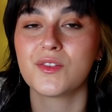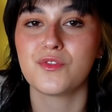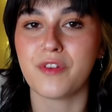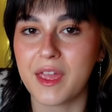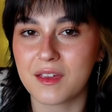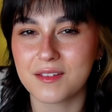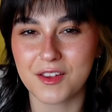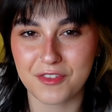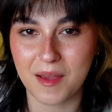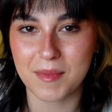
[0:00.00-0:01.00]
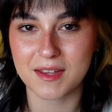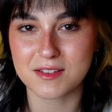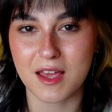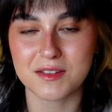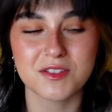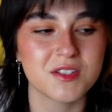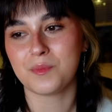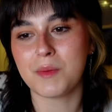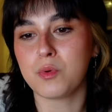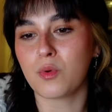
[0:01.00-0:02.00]
fake, if that makes sense.
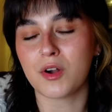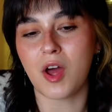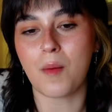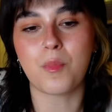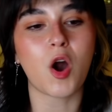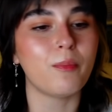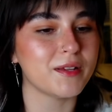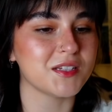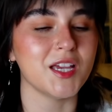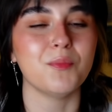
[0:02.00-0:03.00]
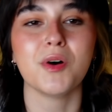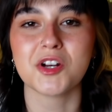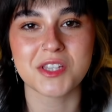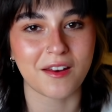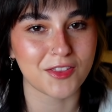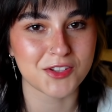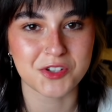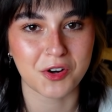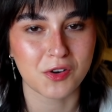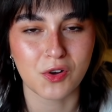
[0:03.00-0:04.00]
People were not purposely pushed out of the
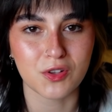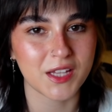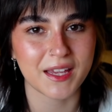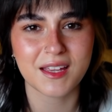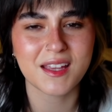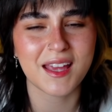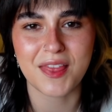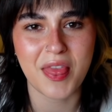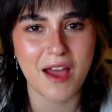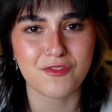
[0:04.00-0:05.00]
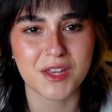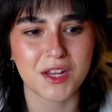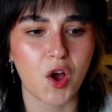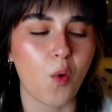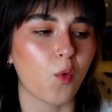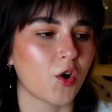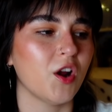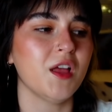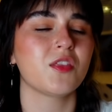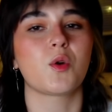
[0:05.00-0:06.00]
circle like in that video where
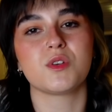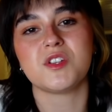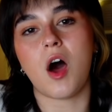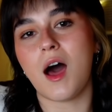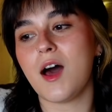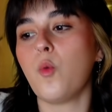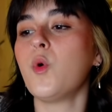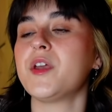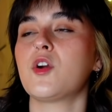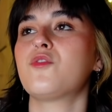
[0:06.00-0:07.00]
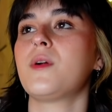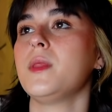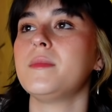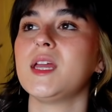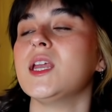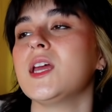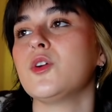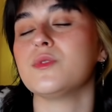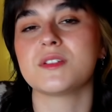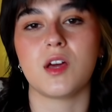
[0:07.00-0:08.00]
there was not a winner from the beginning
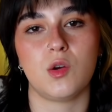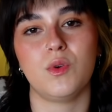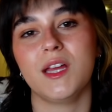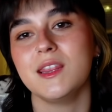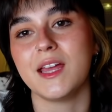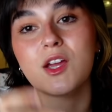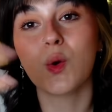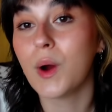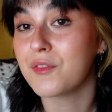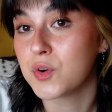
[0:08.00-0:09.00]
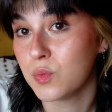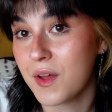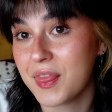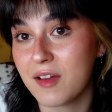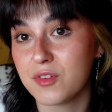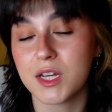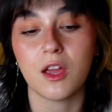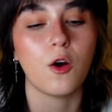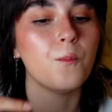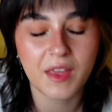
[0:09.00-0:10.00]
who was gonna win, like whoever won that
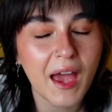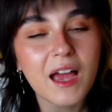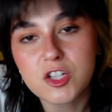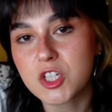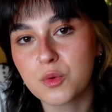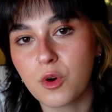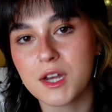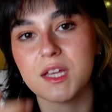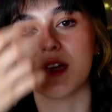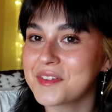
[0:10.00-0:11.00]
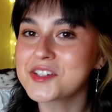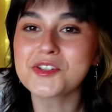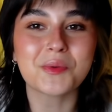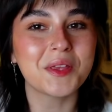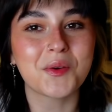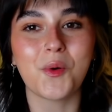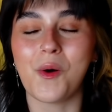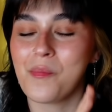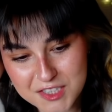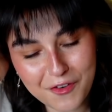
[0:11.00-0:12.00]
video, they actually won it. It's just really
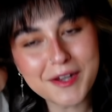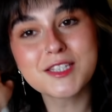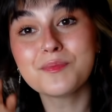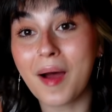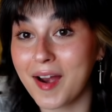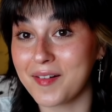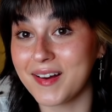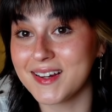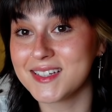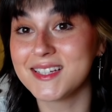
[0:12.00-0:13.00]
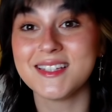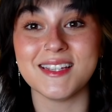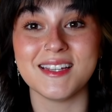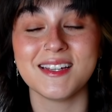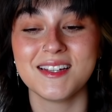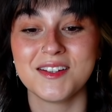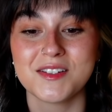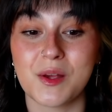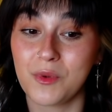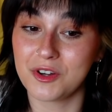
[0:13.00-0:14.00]
cool. It's very inspiring to see
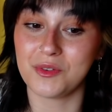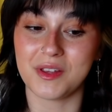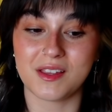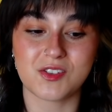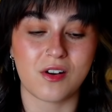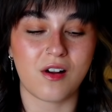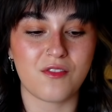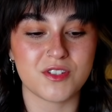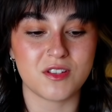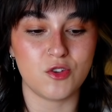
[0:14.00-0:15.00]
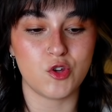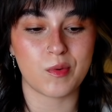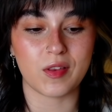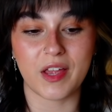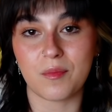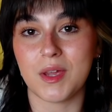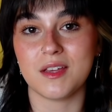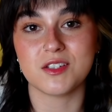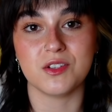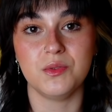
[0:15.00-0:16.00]
someone who like started off as a YouTuber like me
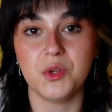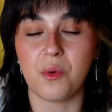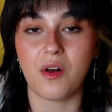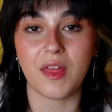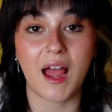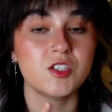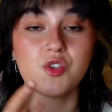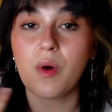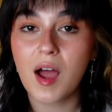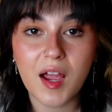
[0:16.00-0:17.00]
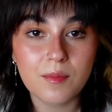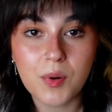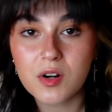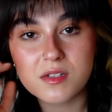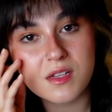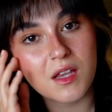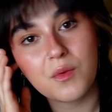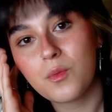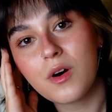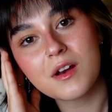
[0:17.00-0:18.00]
to do all that. Do I personally
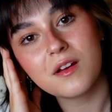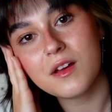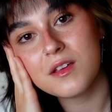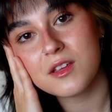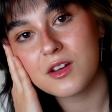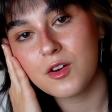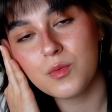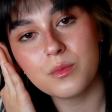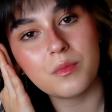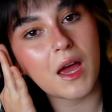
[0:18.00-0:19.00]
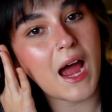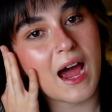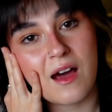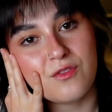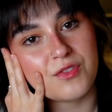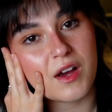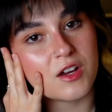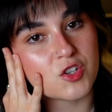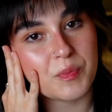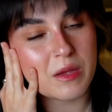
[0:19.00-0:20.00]
wanna, you know, have a
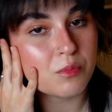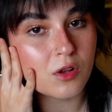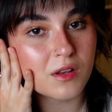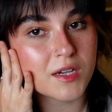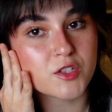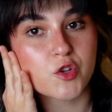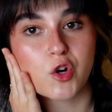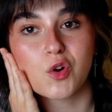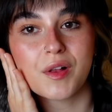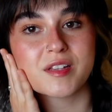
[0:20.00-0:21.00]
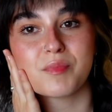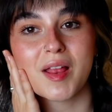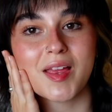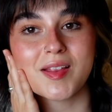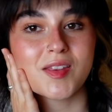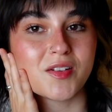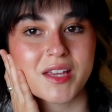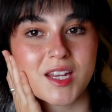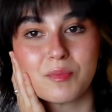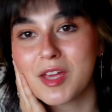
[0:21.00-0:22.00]
hundred people in a circle as my like little
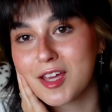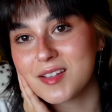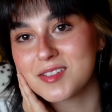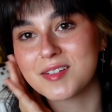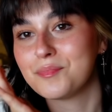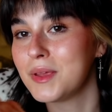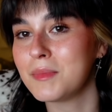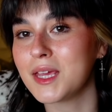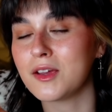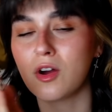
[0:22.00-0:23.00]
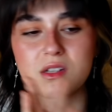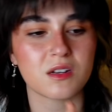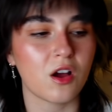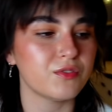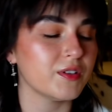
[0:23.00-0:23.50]
guinea pigs and me making content off of